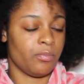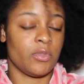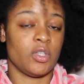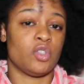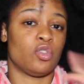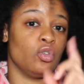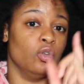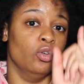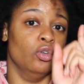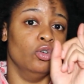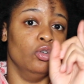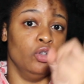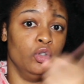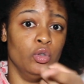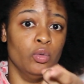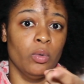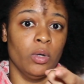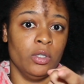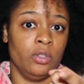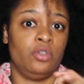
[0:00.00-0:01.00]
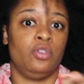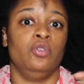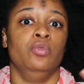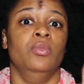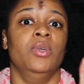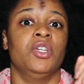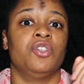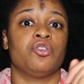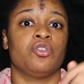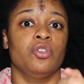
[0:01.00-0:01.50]
So you want to
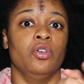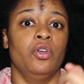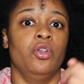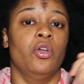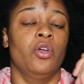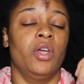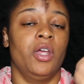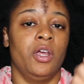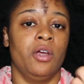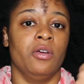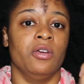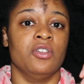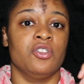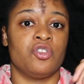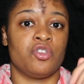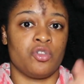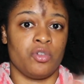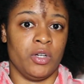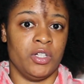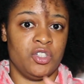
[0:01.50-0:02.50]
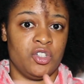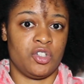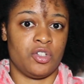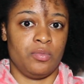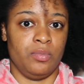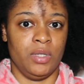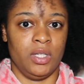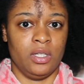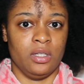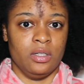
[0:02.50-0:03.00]
make sure your hair is stretched
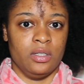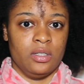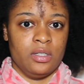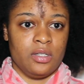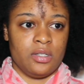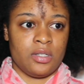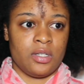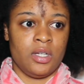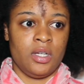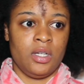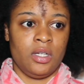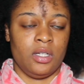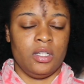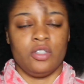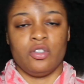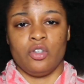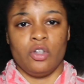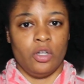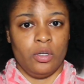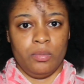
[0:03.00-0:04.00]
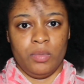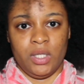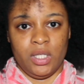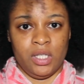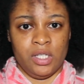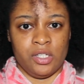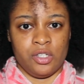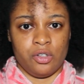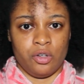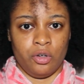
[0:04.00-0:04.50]
because it's gonna be
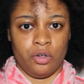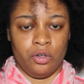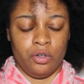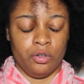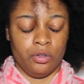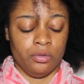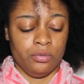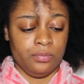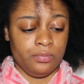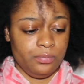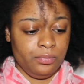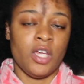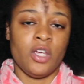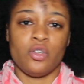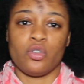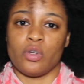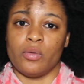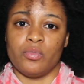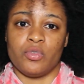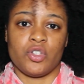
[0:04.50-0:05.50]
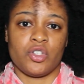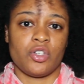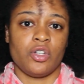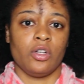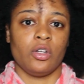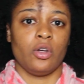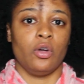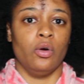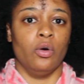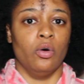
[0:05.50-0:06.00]
easier, you know? So I'm just
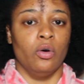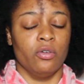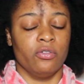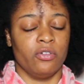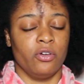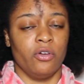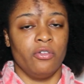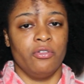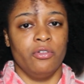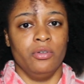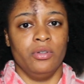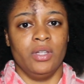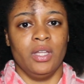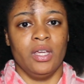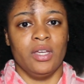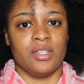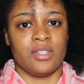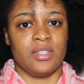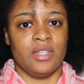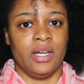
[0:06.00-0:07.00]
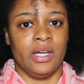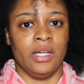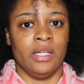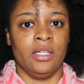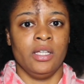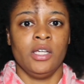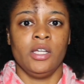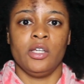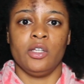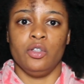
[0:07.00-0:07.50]
gonna go over a few things that
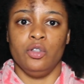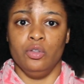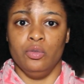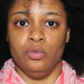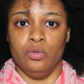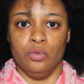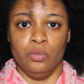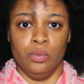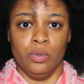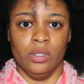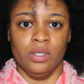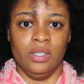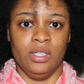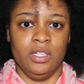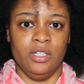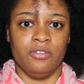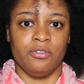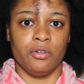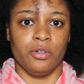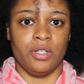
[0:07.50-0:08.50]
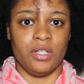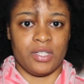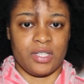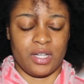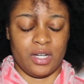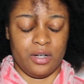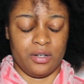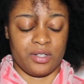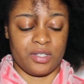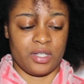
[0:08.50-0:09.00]
you will need for this
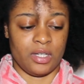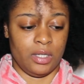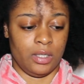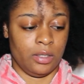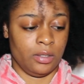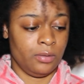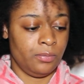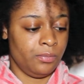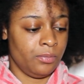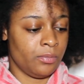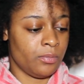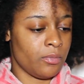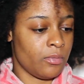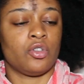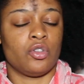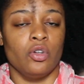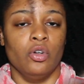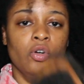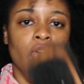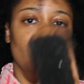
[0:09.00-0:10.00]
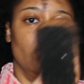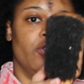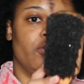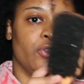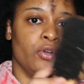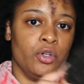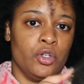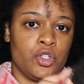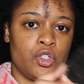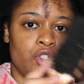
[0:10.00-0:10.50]
hairstyle. So of
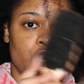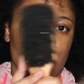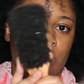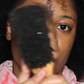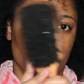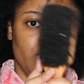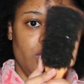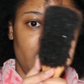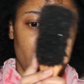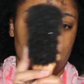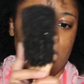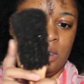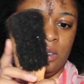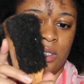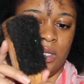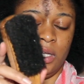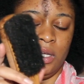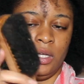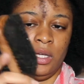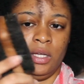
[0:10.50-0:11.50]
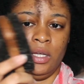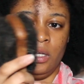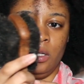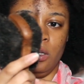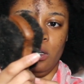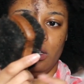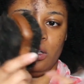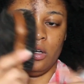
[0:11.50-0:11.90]
course you'll need a